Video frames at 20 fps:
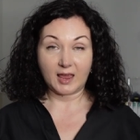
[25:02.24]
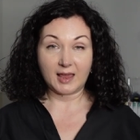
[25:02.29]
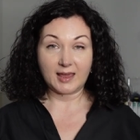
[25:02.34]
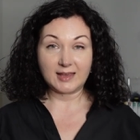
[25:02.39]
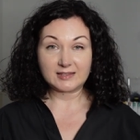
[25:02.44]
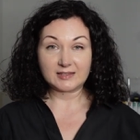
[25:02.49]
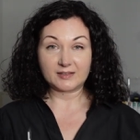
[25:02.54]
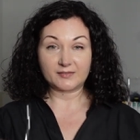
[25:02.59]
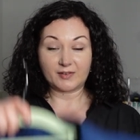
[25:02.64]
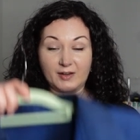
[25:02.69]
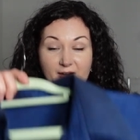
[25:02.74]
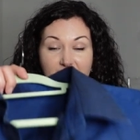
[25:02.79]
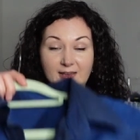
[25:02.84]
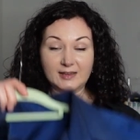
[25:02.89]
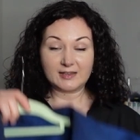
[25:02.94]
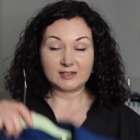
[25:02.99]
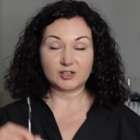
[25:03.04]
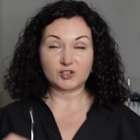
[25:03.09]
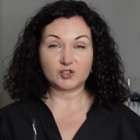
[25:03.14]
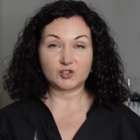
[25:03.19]
it's a very
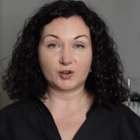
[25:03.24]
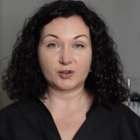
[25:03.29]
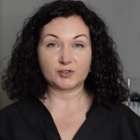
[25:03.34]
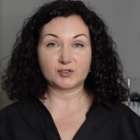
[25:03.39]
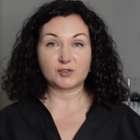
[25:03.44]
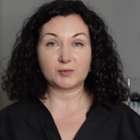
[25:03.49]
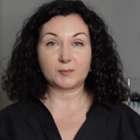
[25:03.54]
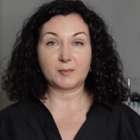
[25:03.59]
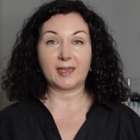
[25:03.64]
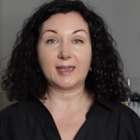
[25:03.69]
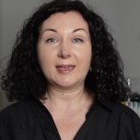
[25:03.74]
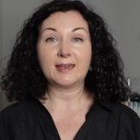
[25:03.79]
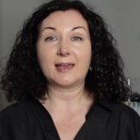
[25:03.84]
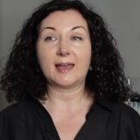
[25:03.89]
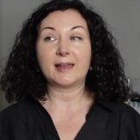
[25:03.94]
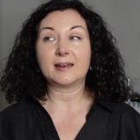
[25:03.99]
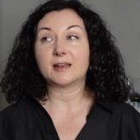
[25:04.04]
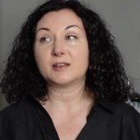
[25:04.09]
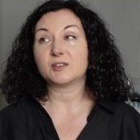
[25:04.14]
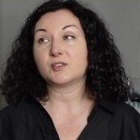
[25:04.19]
easy shirt to make
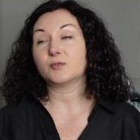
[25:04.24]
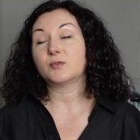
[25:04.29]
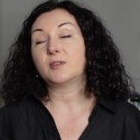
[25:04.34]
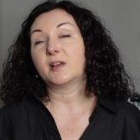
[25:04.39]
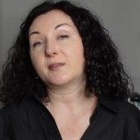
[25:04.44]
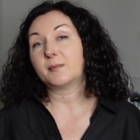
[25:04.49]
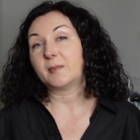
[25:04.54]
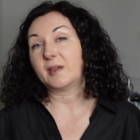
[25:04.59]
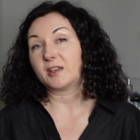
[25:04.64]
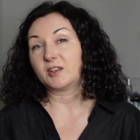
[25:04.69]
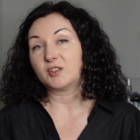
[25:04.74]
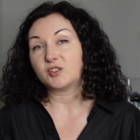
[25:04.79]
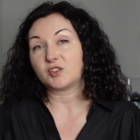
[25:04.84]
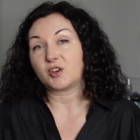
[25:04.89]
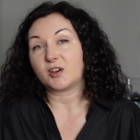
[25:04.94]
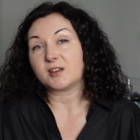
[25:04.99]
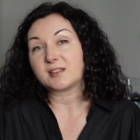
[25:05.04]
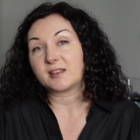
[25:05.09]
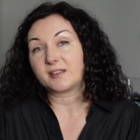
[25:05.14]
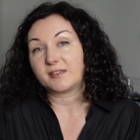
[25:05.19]
and I do love making
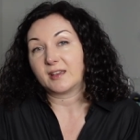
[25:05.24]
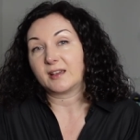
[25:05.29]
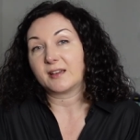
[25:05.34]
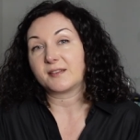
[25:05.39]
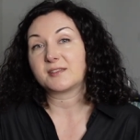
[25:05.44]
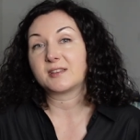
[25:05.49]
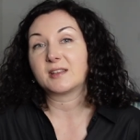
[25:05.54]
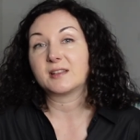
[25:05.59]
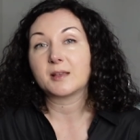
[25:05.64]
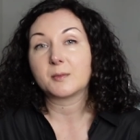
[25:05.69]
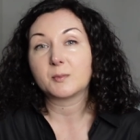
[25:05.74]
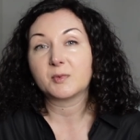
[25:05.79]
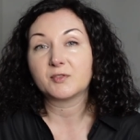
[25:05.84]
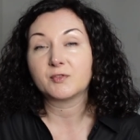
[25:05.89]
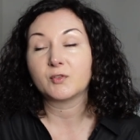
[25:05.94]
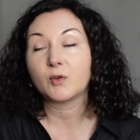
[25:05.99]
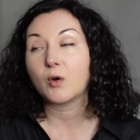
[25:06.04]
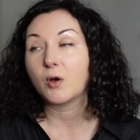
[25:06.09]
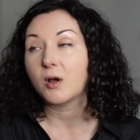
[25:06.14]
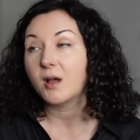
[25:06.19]
shirts I think I've said that
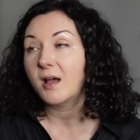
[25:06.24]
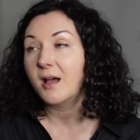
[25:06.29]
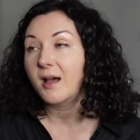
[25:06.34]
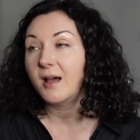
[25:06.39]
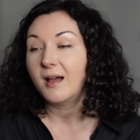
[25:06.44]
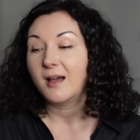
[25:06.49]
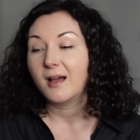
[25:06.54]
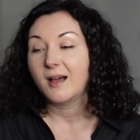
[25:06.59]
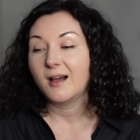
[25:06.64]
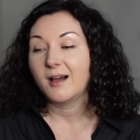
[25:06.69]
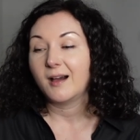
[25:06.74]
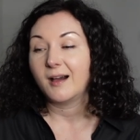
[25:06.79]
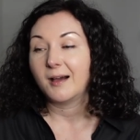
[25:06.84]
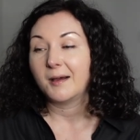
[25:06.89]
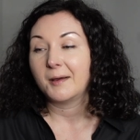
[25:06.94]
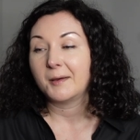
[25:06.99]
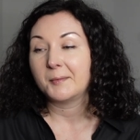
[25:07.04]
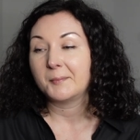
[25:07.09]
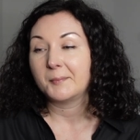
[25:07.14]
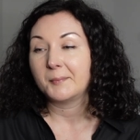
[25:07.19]
before
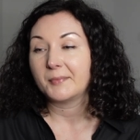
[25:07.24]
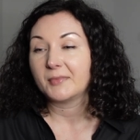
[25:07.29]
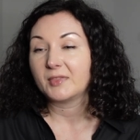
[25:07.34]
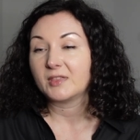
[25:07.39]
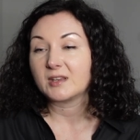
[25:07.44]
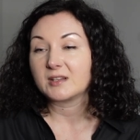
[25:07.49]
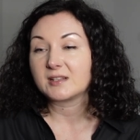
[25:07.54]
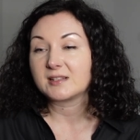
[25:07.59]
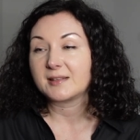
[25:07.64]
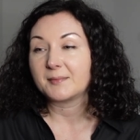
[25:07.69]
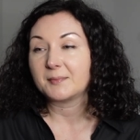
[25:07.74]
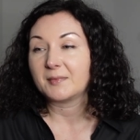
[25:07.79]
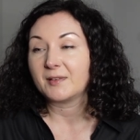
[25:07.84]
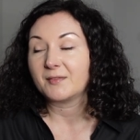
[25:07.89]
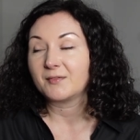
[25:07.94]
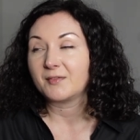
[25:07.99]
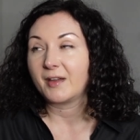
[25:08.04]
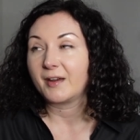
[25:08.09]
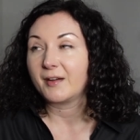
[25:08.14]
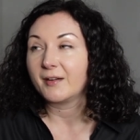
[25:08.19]
um, there's
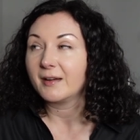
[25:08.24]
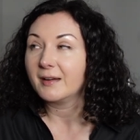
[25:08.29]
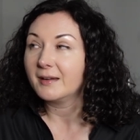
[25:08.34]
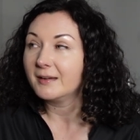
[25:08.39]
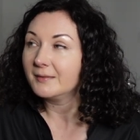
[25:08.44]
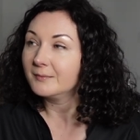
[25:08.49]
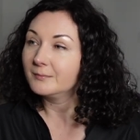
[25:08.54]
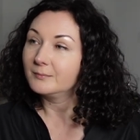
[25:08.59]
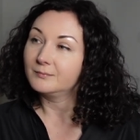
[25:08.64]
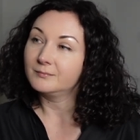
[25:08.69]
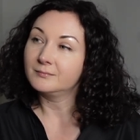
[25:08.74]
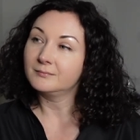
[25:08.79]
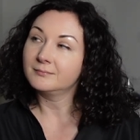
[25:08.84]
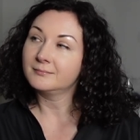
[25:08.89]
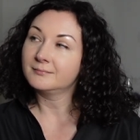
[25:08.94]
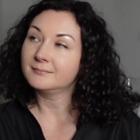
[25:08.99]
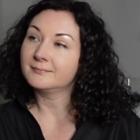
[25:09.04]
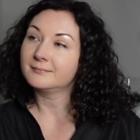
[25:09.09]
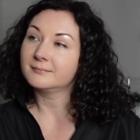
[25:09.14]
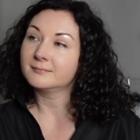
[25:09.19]
something very
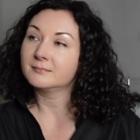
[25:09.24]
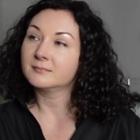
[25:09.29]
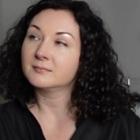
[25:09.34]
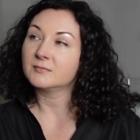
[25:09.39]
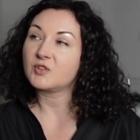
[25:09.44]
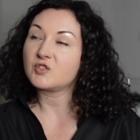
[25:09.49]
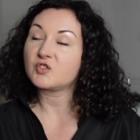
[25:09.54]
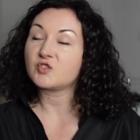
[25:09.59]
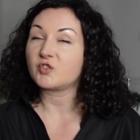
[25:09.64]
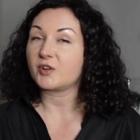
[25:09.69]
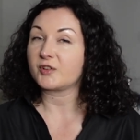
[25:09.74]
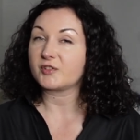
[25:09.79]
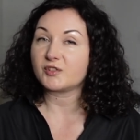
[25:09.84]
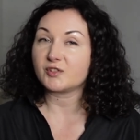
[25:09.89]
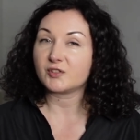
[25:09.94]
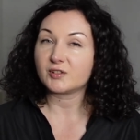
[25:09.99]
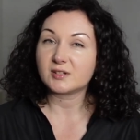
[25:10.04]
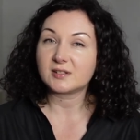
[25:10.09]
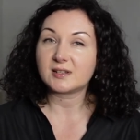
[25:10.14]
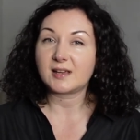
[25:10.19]

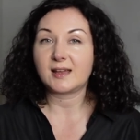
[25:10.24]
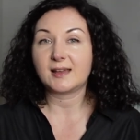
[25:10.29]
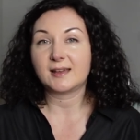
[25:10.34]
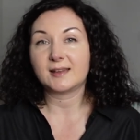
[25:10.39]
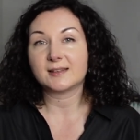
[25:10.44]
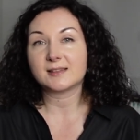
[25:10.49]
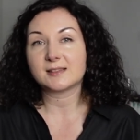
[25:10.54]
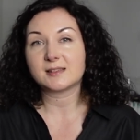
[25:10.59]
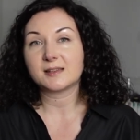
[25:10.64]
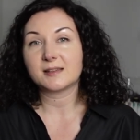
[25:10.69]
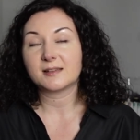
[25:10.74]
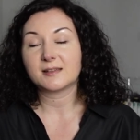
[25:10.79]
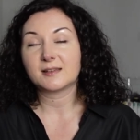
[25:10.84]
structured and